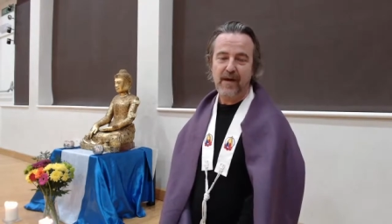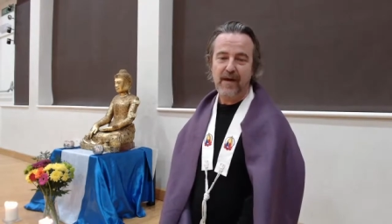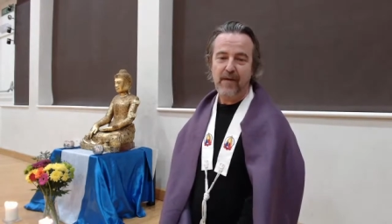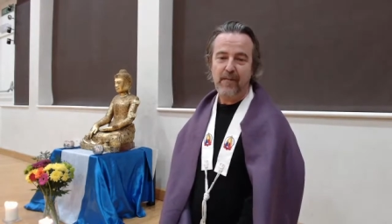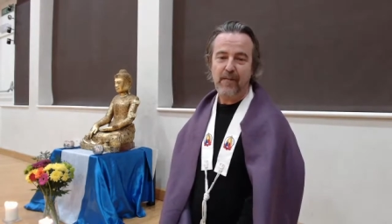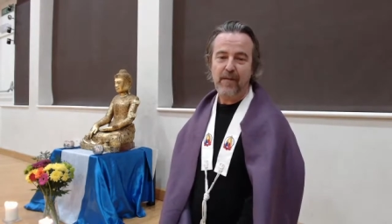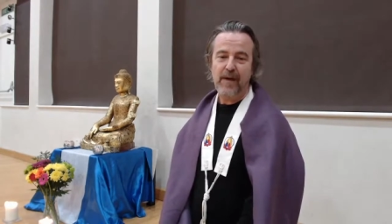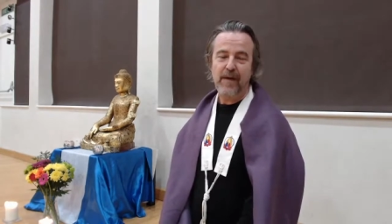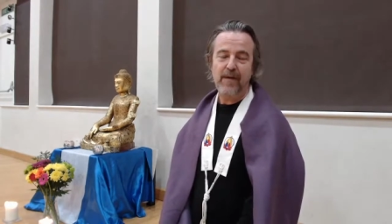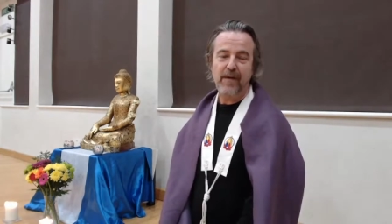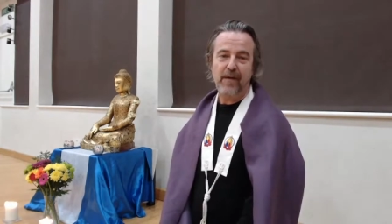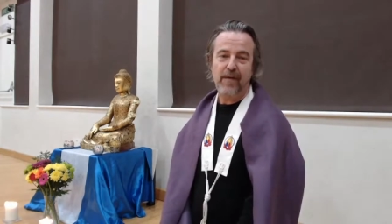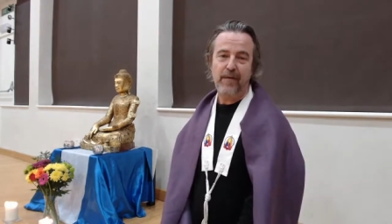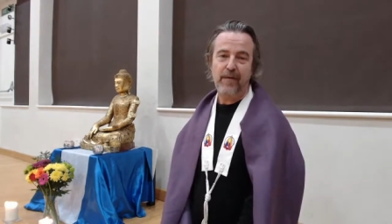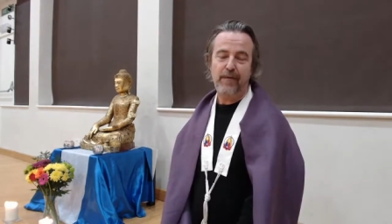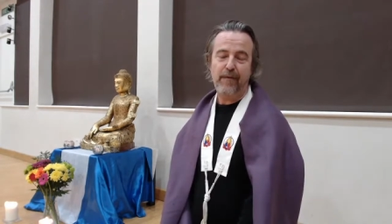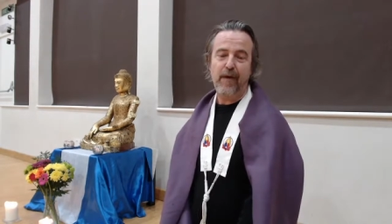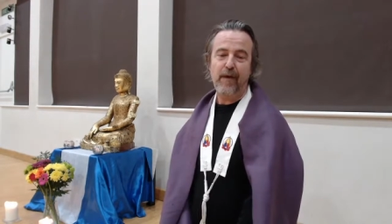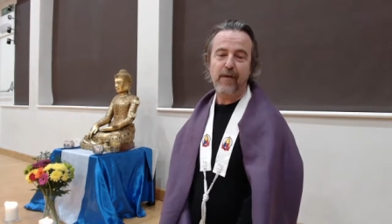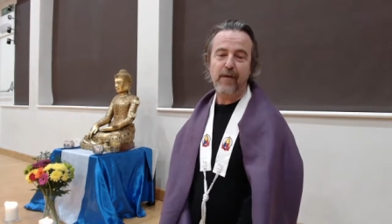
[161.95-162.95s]
mean that the
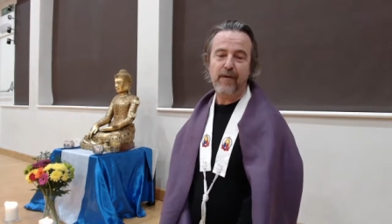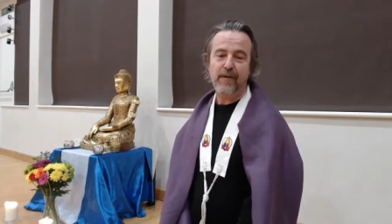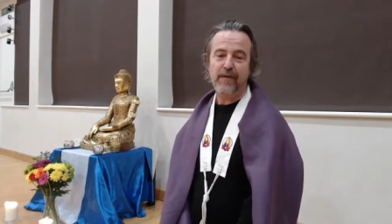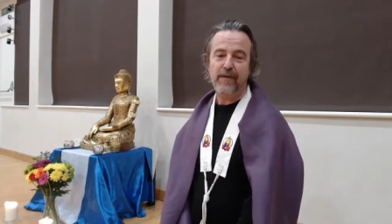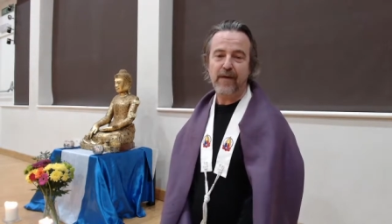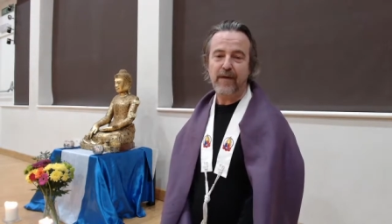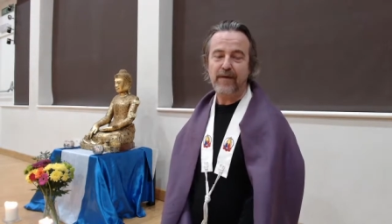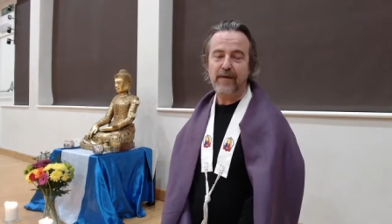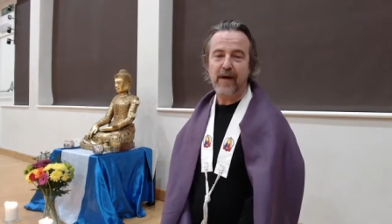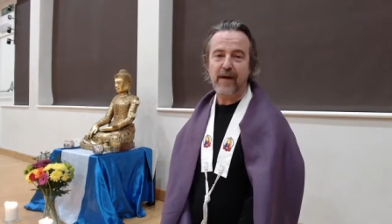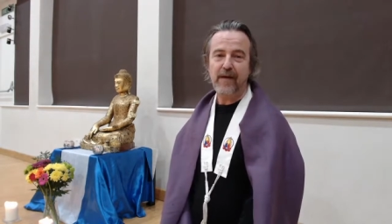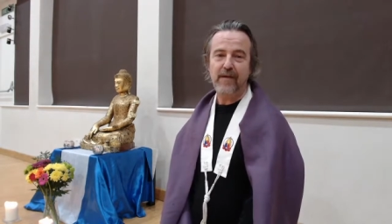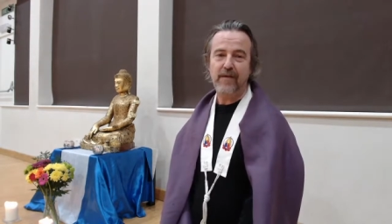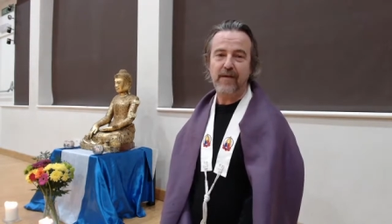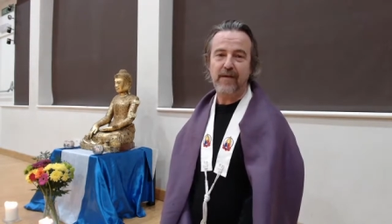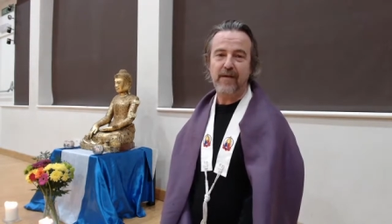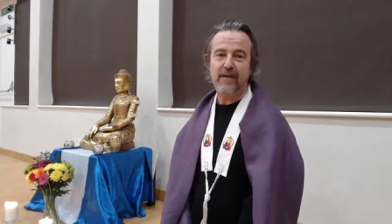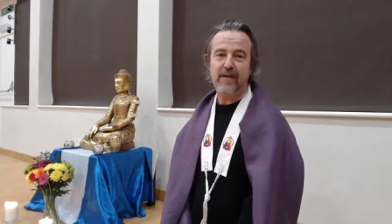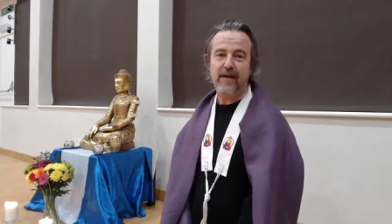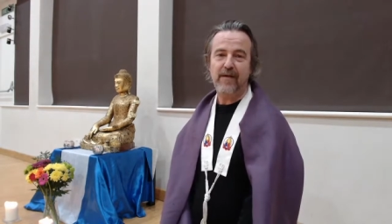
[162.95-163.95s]
focus of our
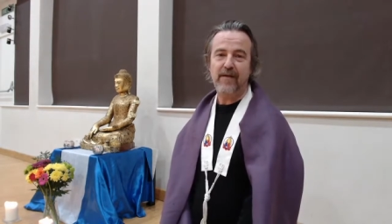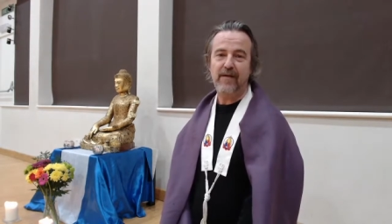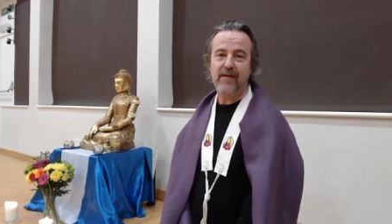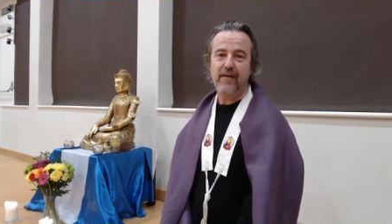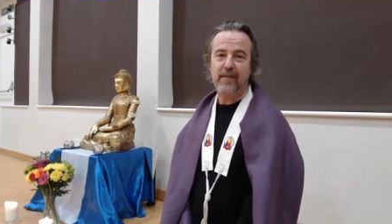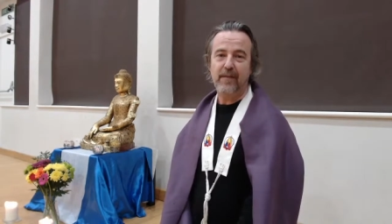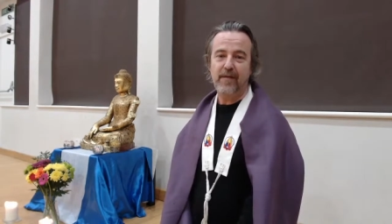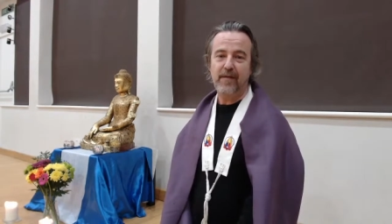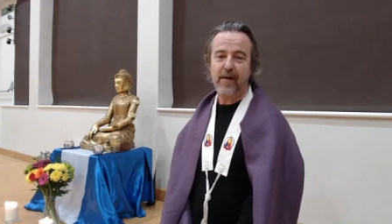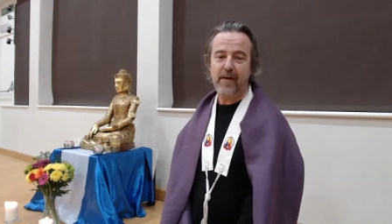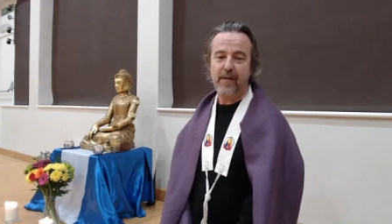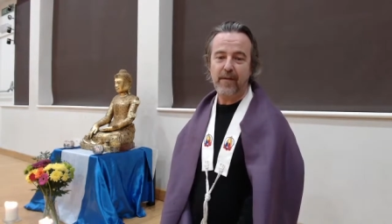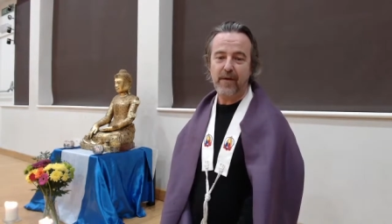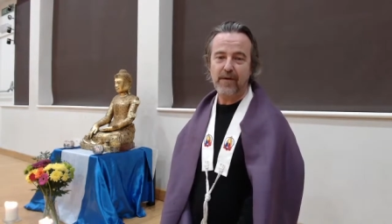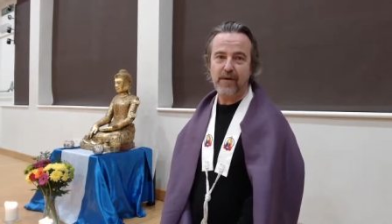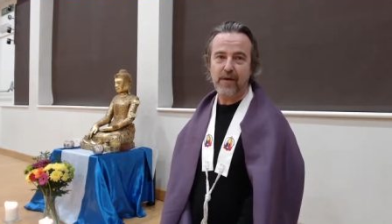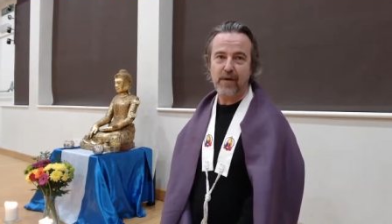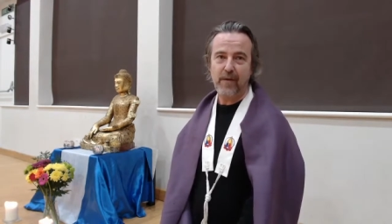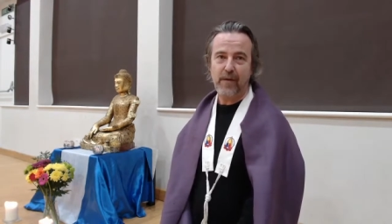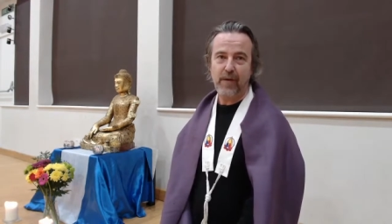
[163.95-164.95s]
attention tends to be very
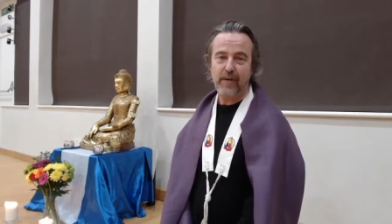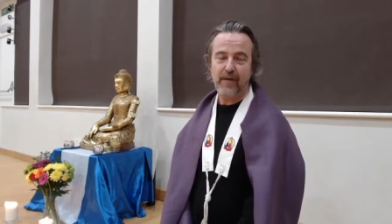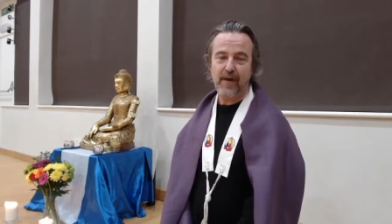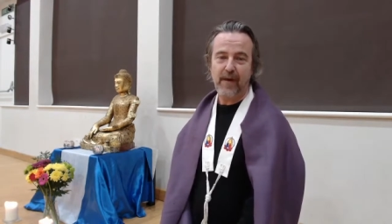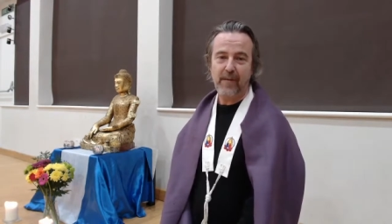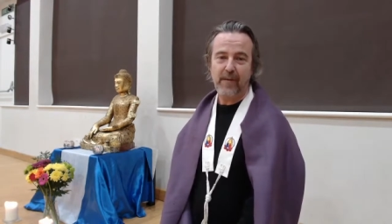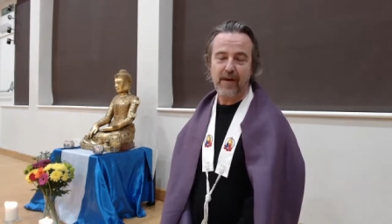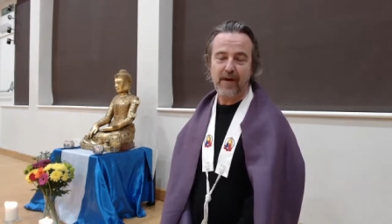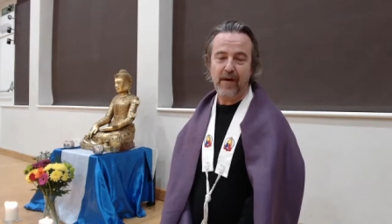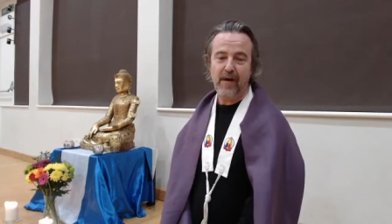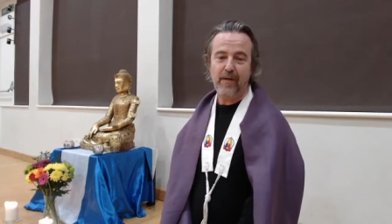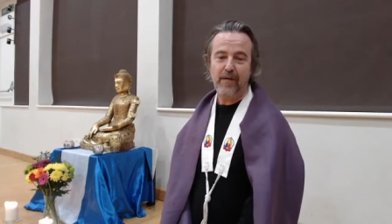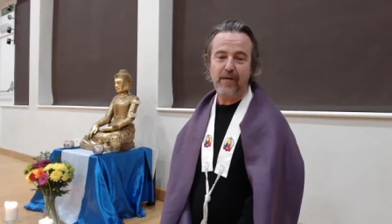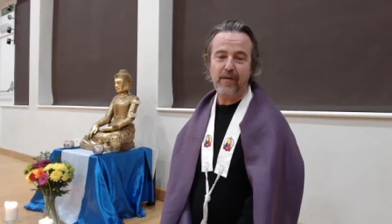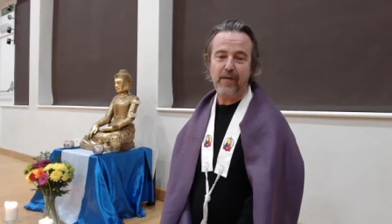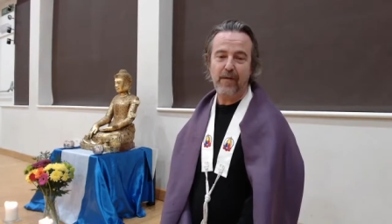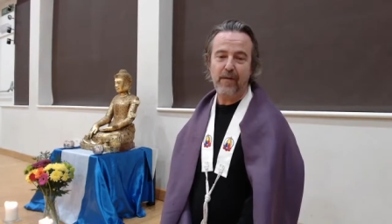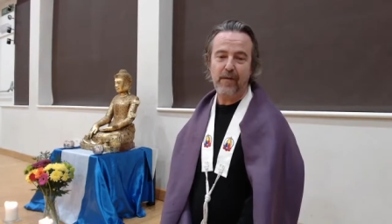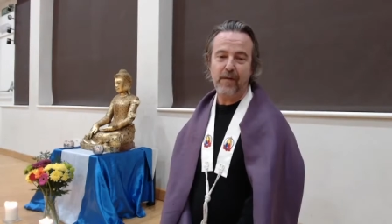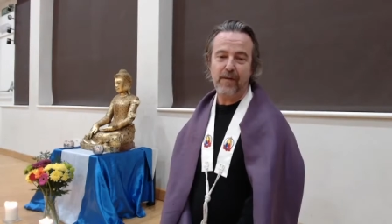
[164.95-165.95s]
much caught up in our
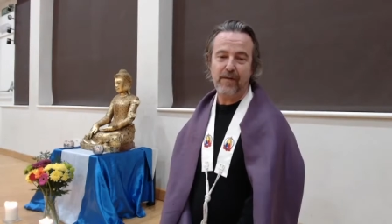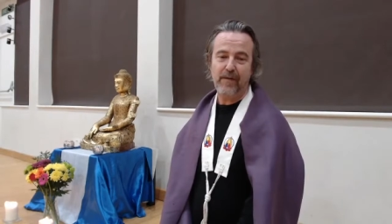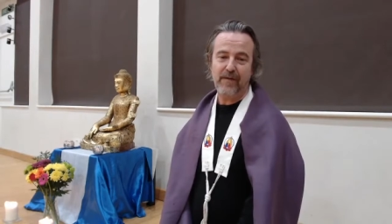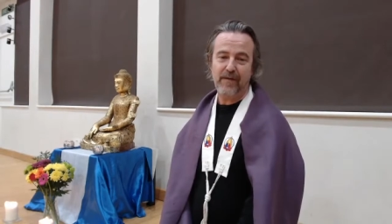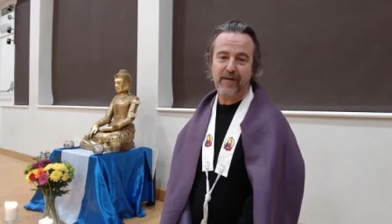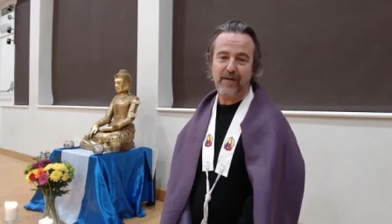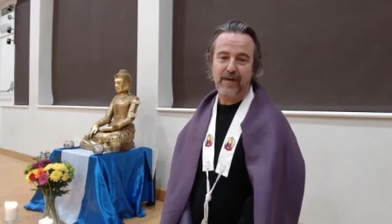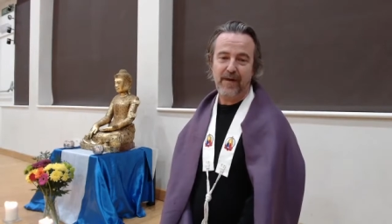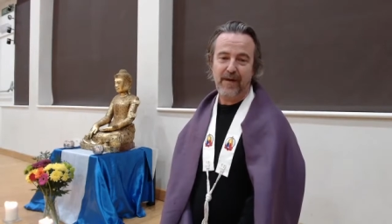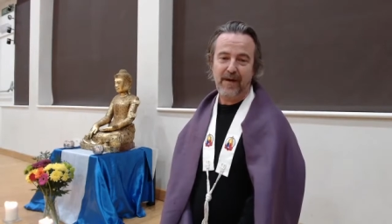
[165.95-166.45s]
thoughts